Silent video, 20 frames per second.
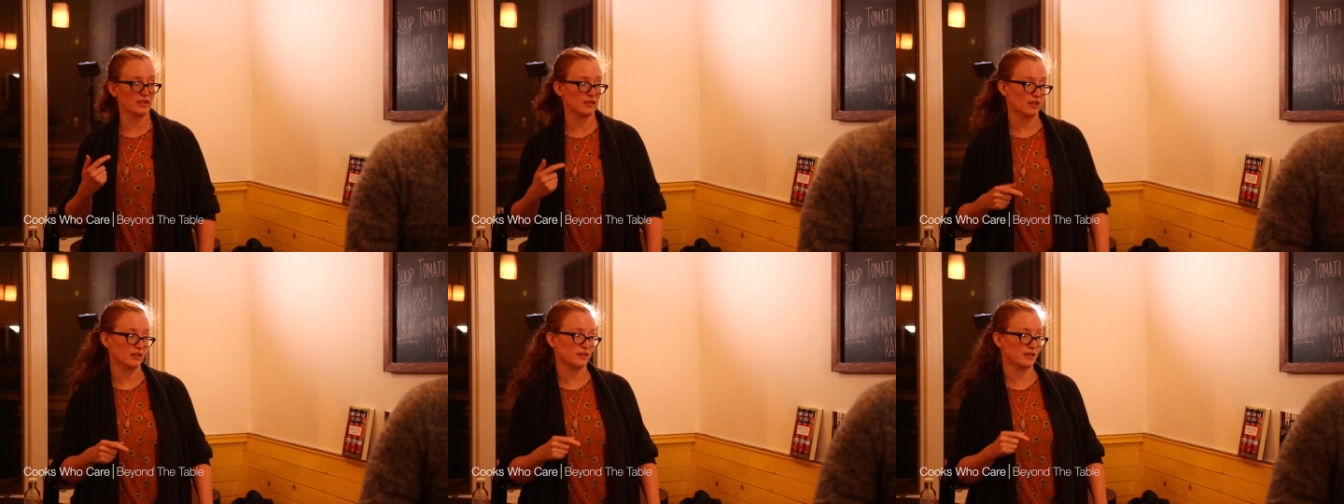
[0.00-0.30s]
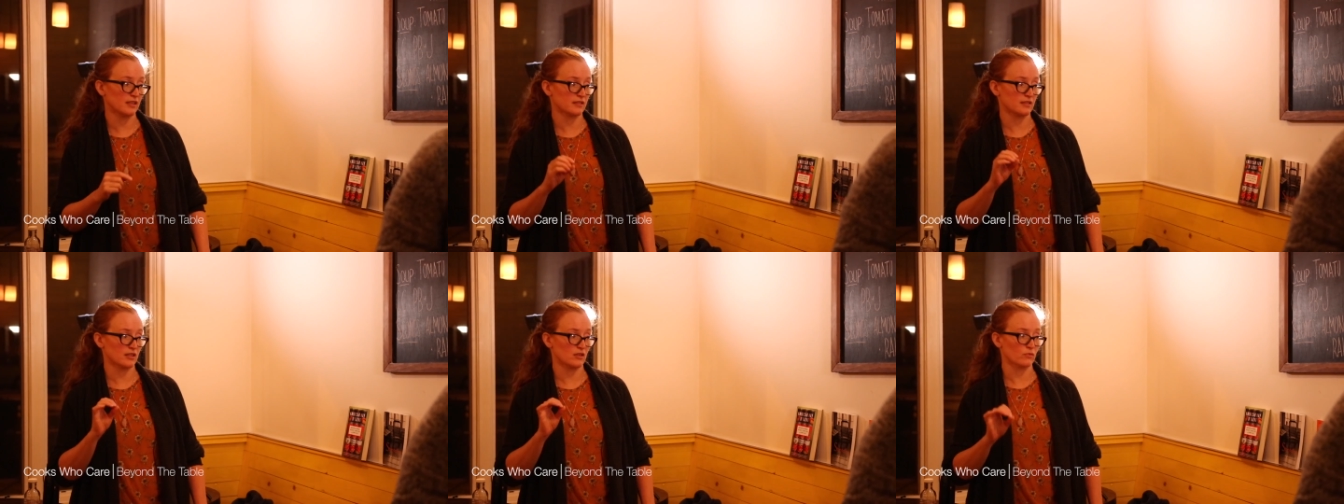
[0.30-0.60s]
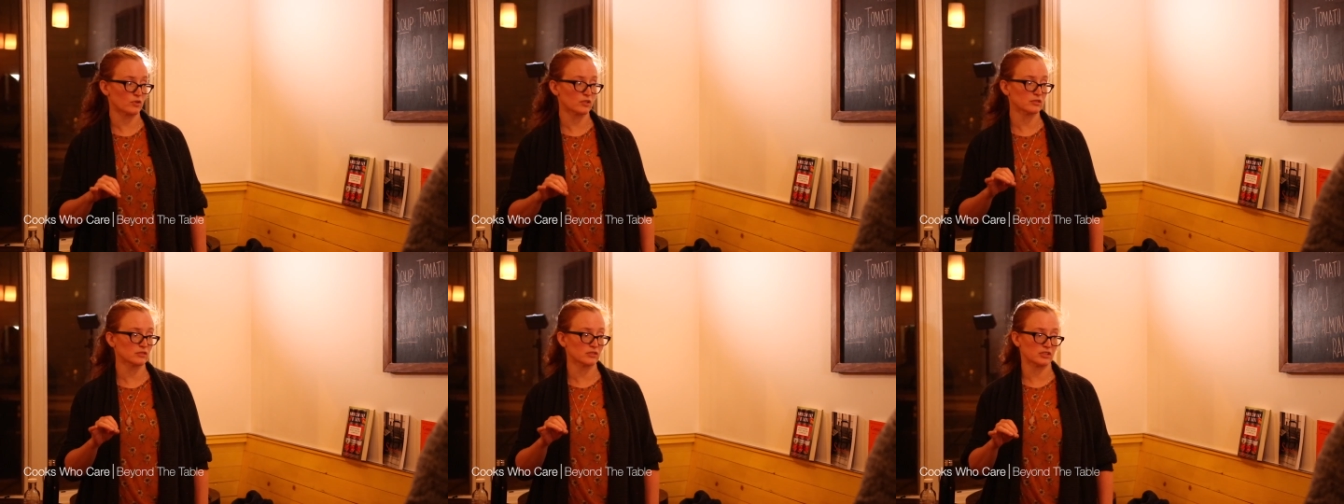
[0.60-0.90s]
of the things that
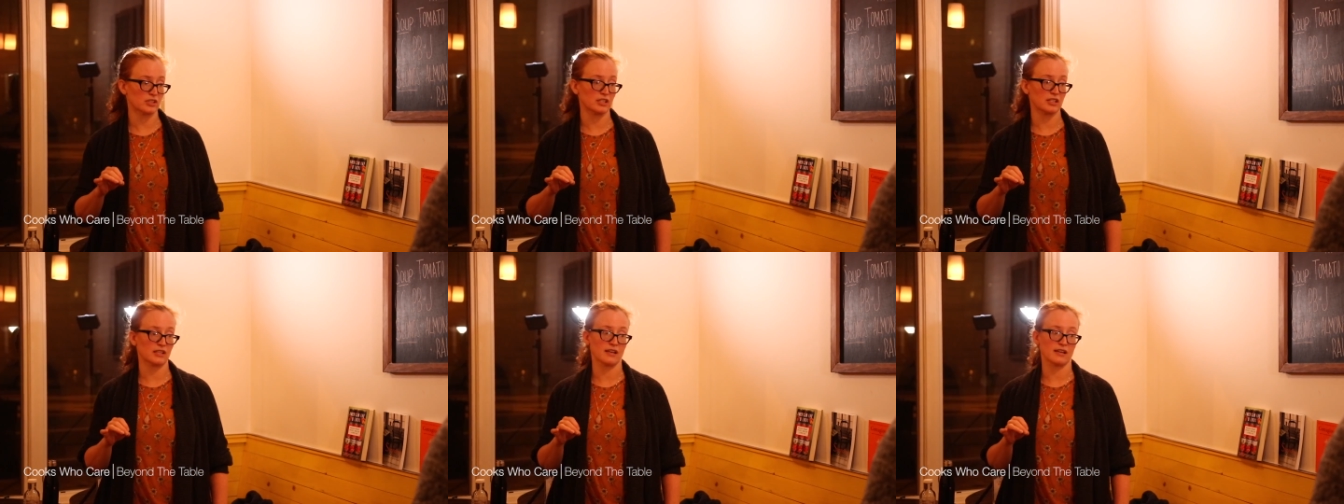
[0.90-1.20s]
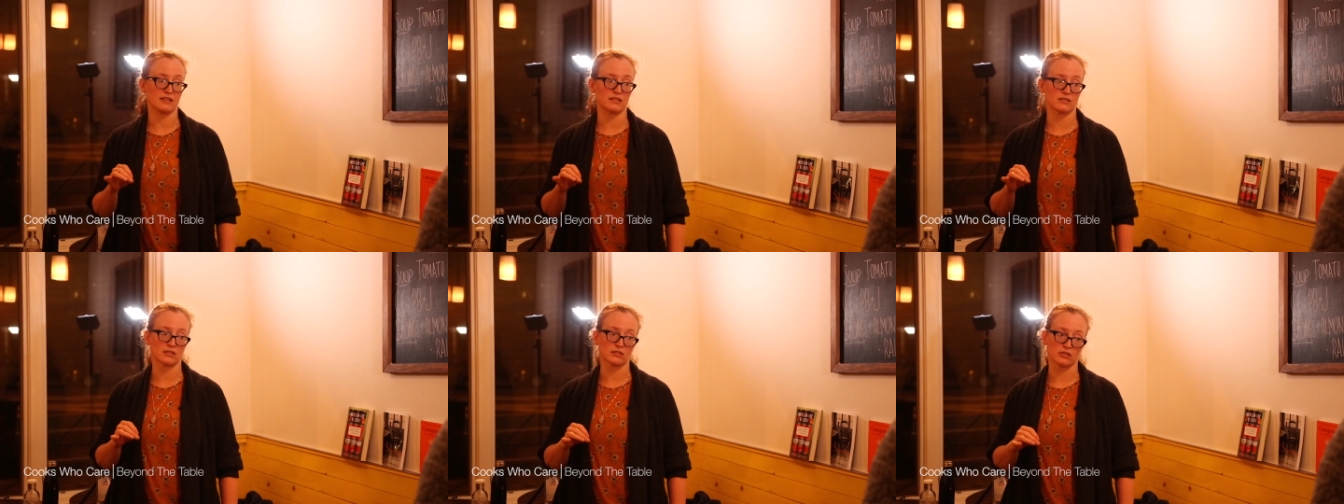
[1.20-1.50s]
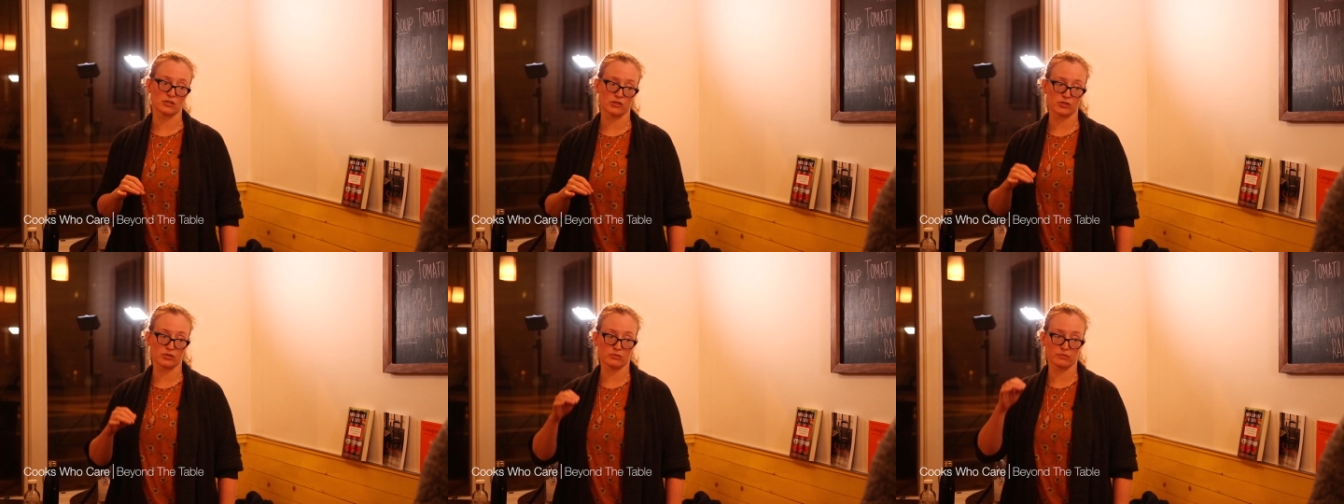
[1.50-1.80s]
we're looking at in the
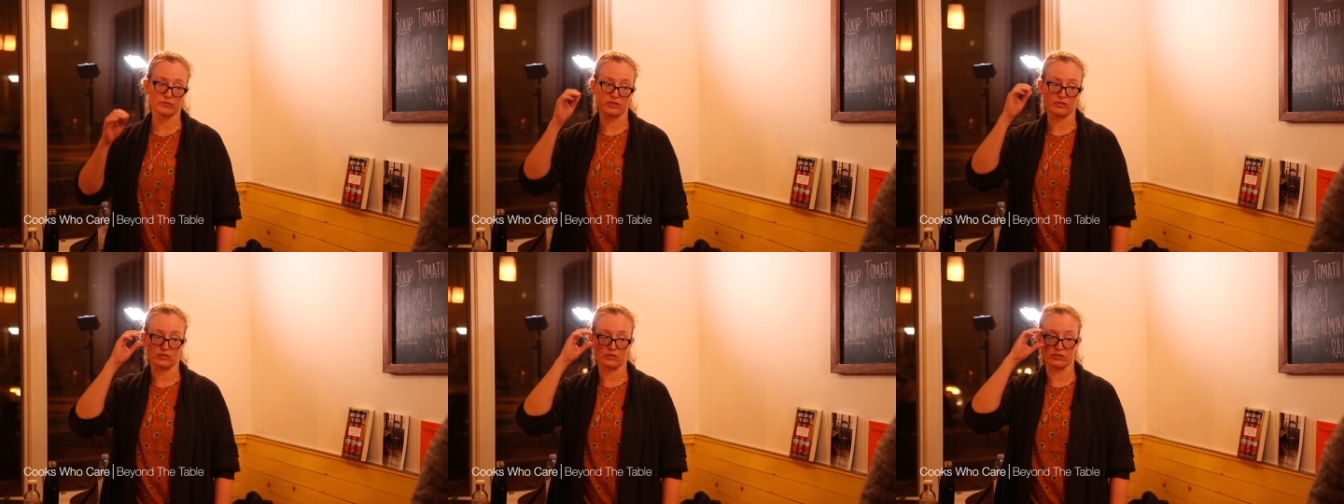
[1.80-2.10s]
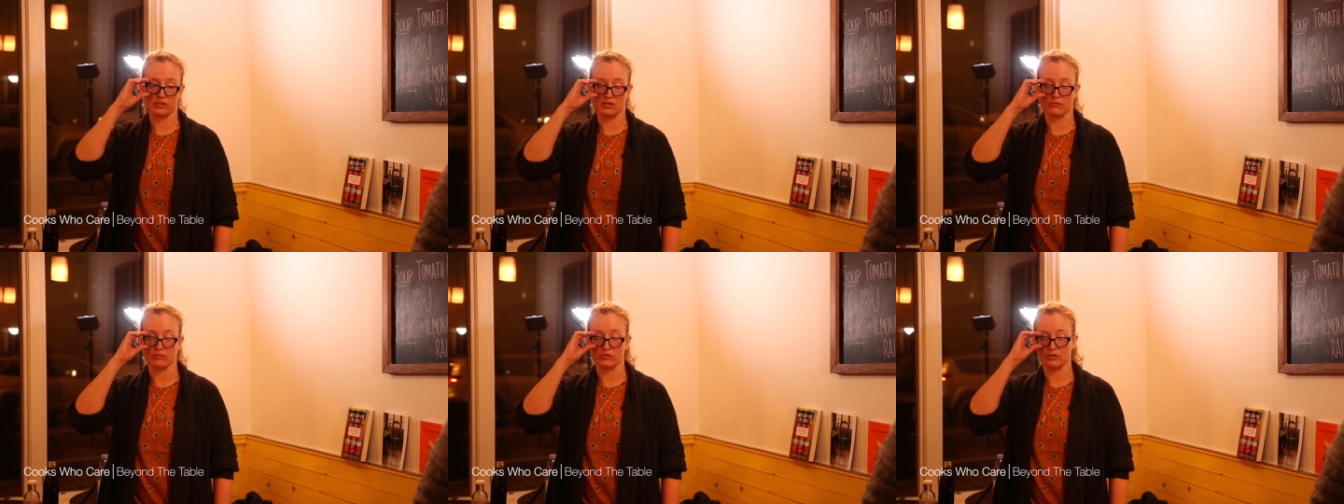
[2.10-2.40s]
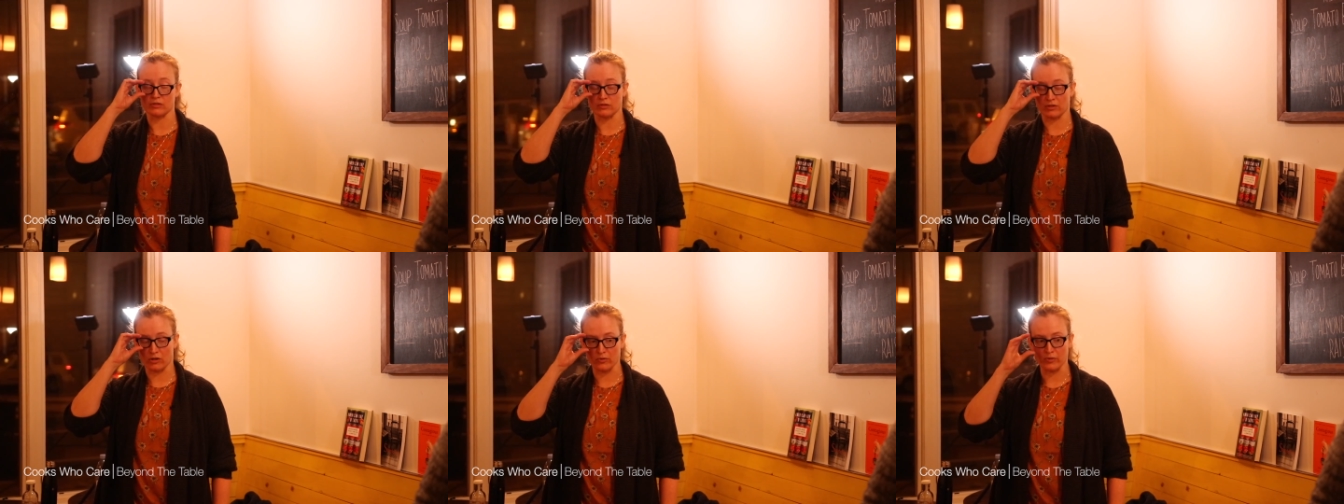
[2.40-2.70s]
larger research that we're
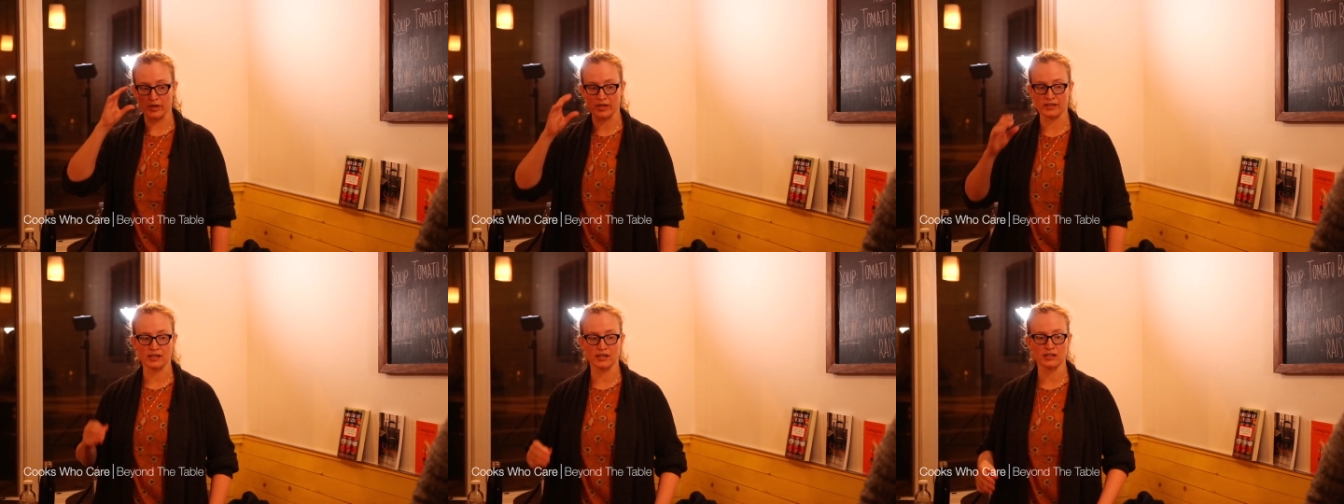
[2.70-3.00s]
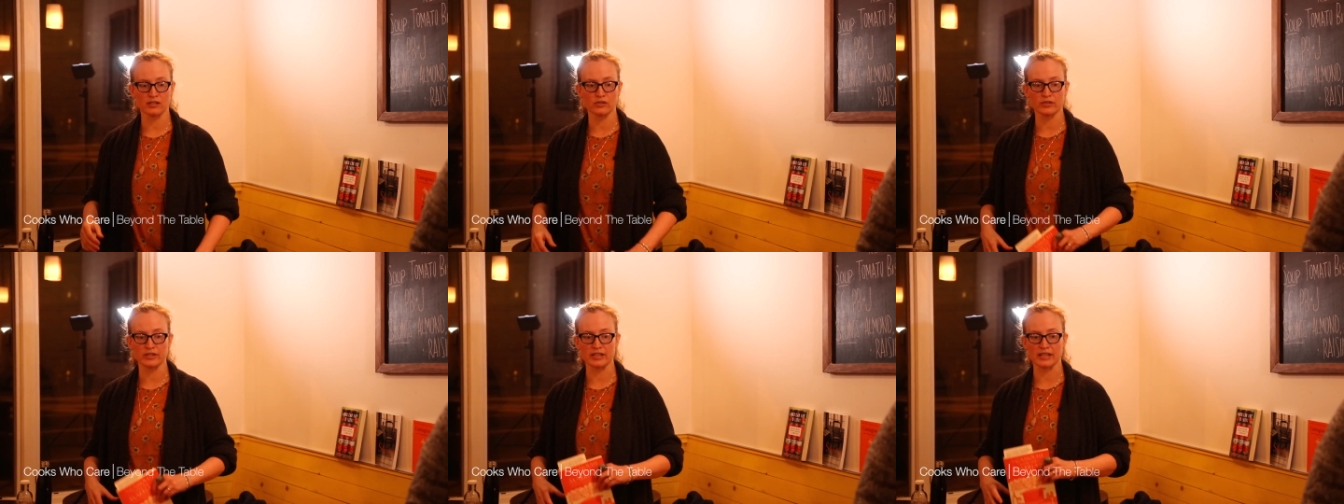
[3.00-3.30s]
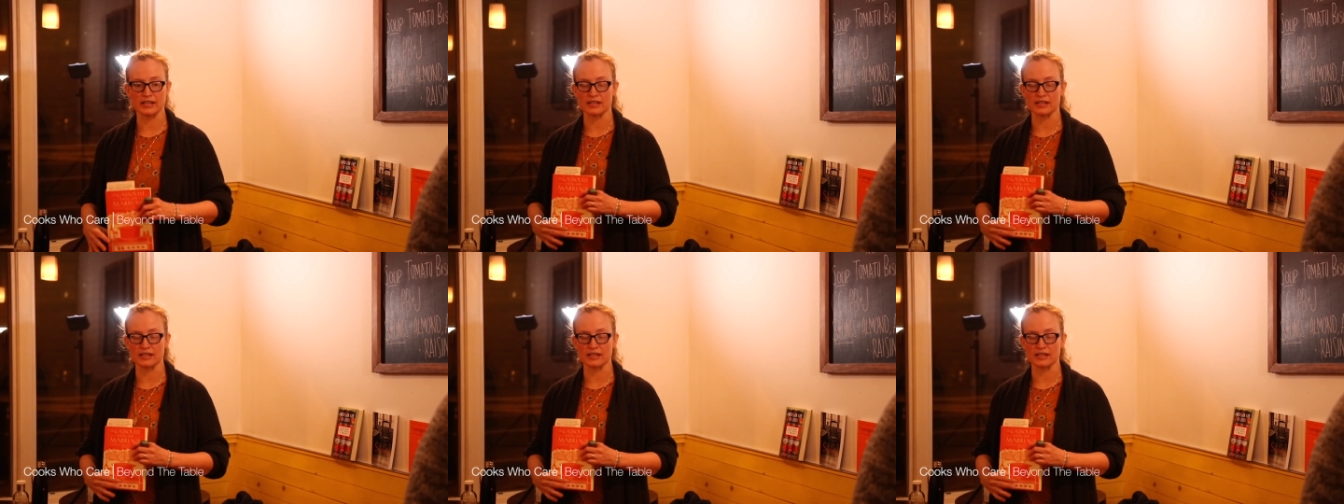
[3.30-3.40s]
doing around hungry